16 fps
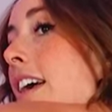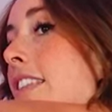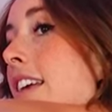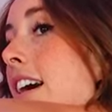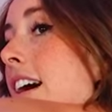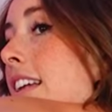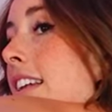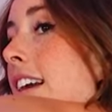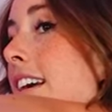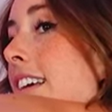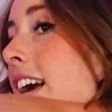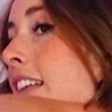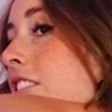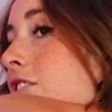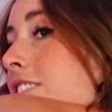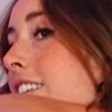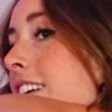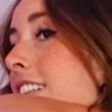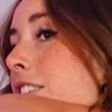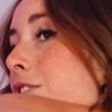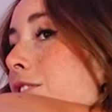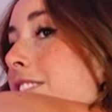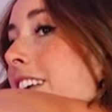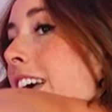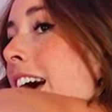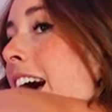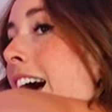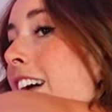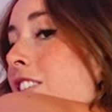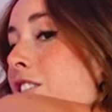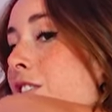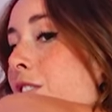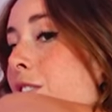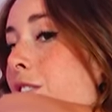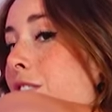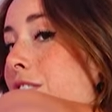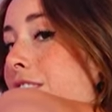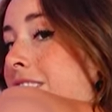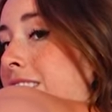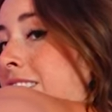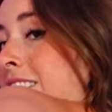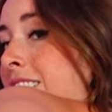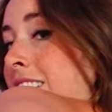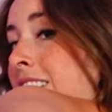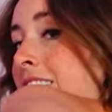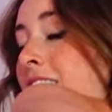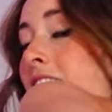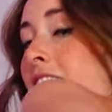And then again, there's like little tassels